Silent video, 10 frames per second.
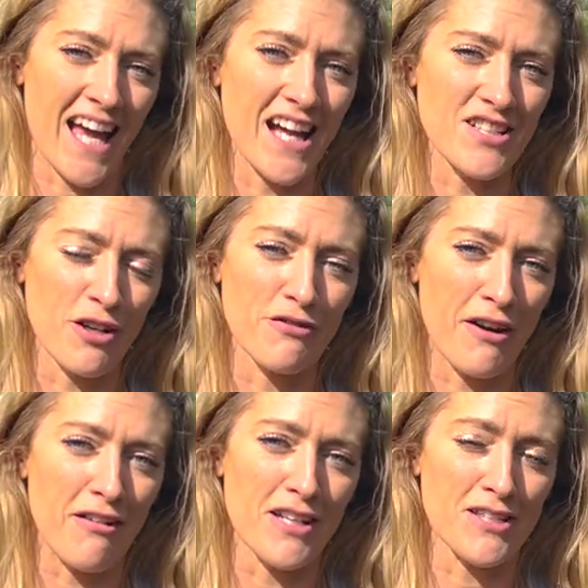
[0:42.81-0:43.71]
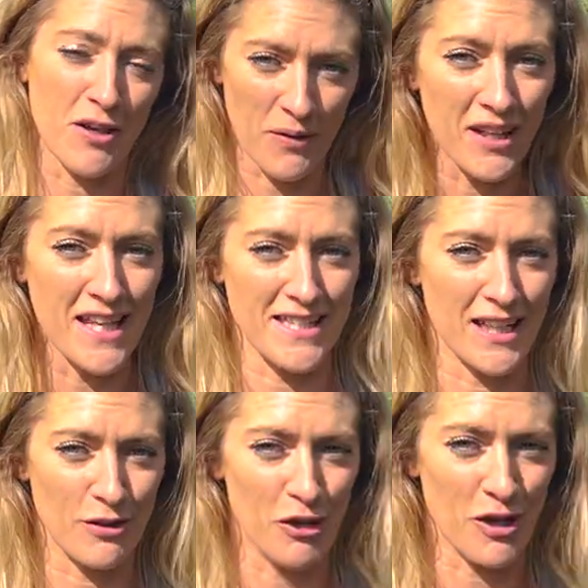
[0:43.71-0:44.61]
catch our ferry, so let's
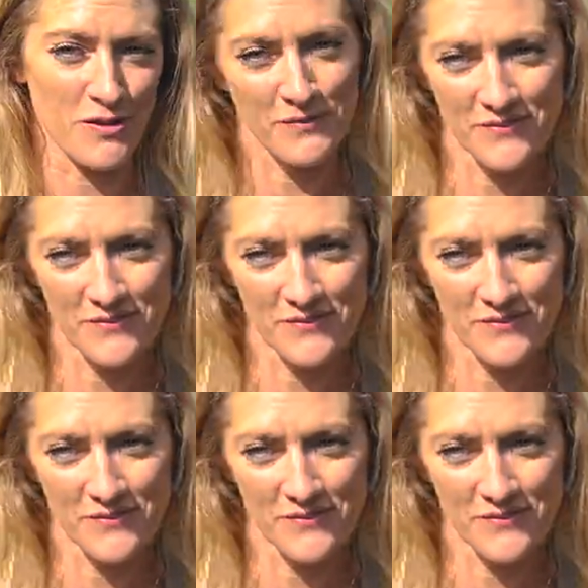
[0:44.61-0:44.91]
hit the road.